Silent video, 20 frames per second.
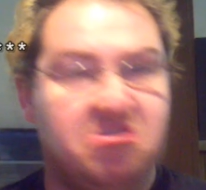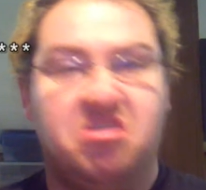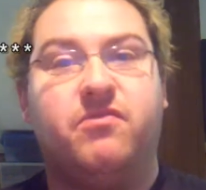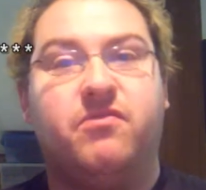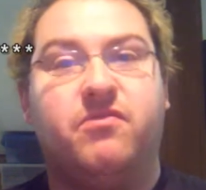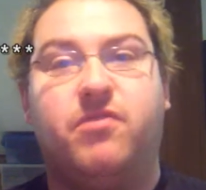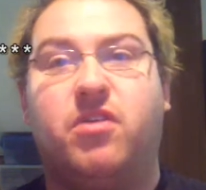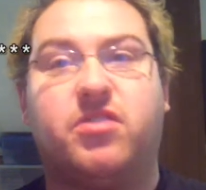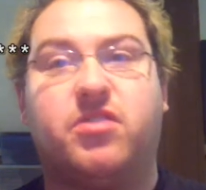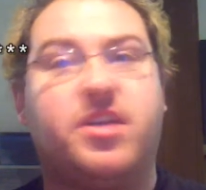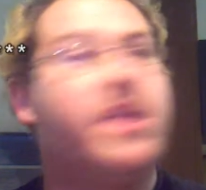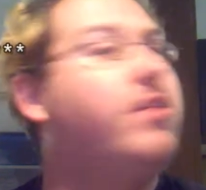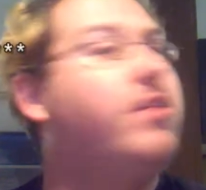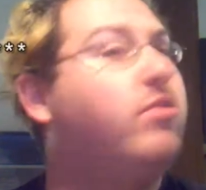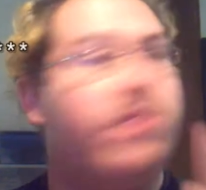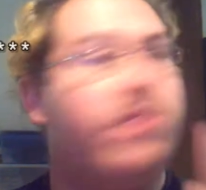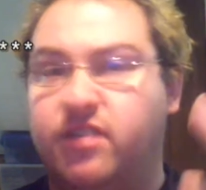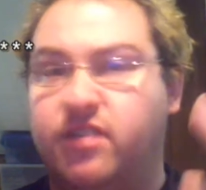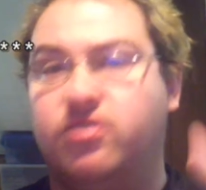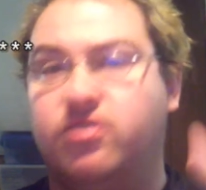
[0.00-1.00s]
volcano
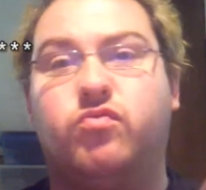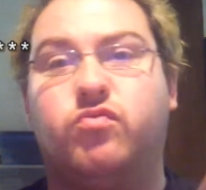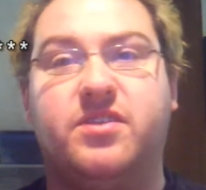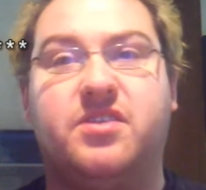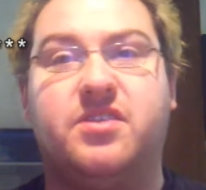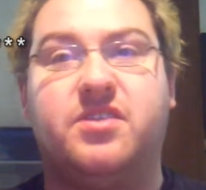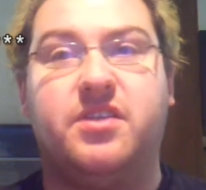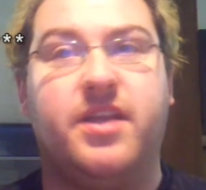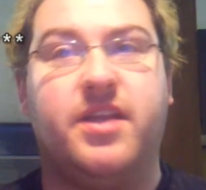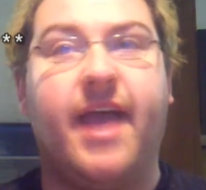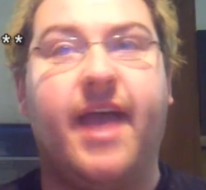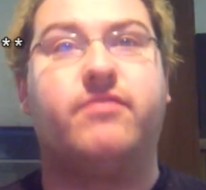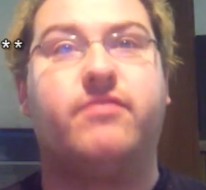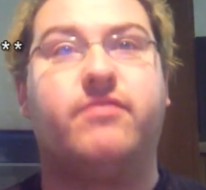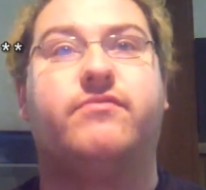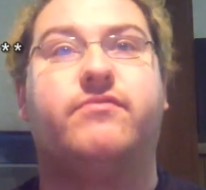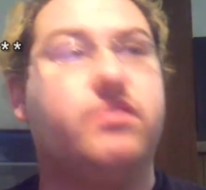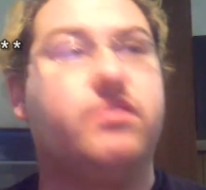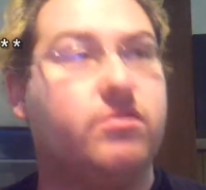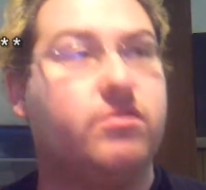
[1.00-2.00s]
that is risen out
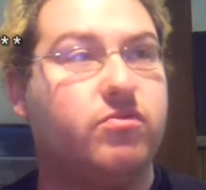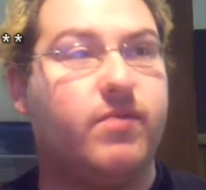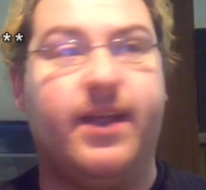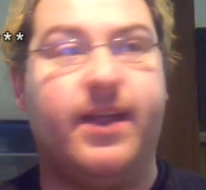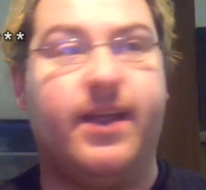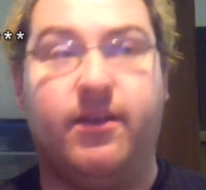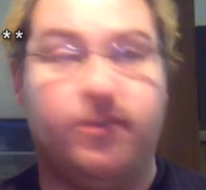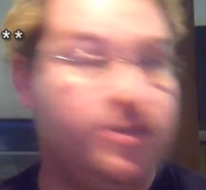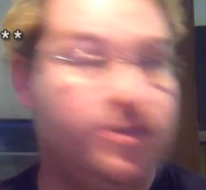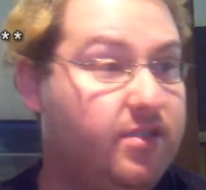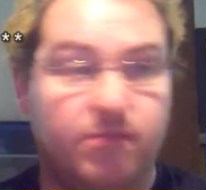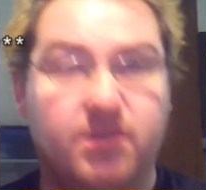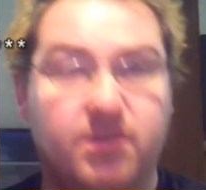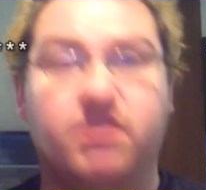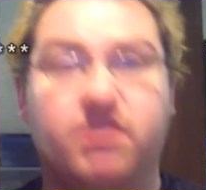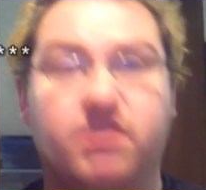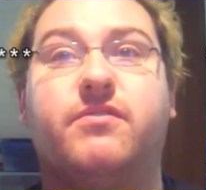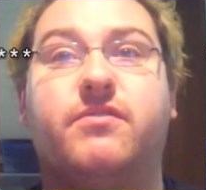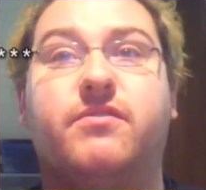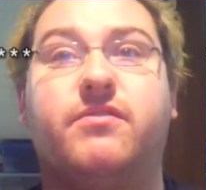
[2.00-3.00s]
of the ground in the
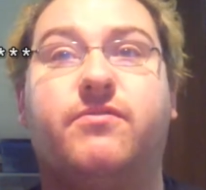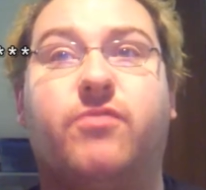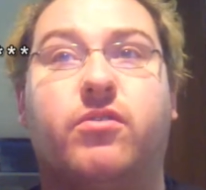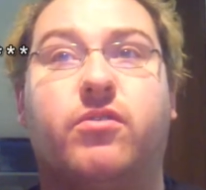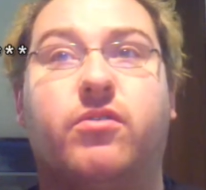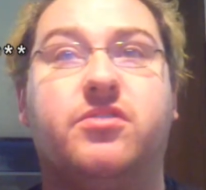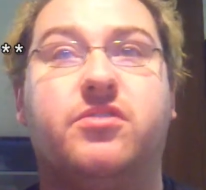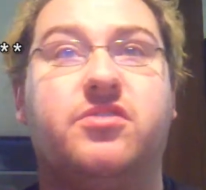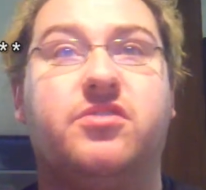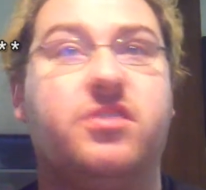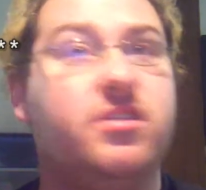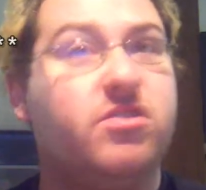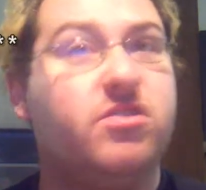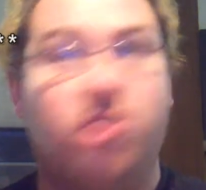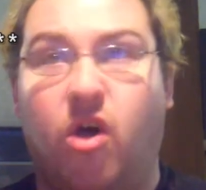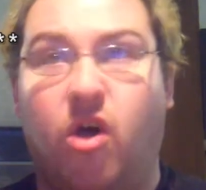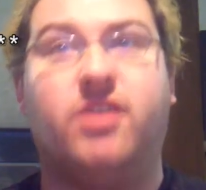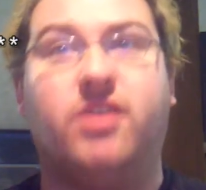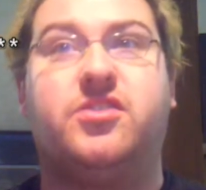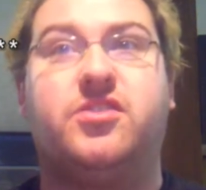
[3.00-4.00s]
middle of the forest. It's
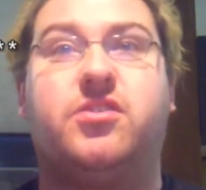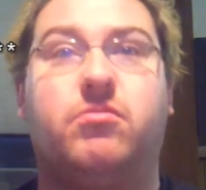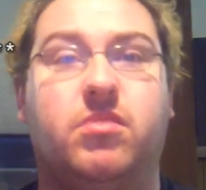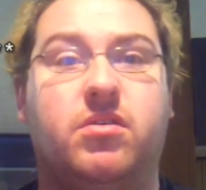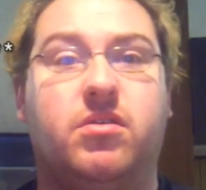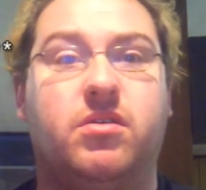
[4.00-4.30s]
awesome.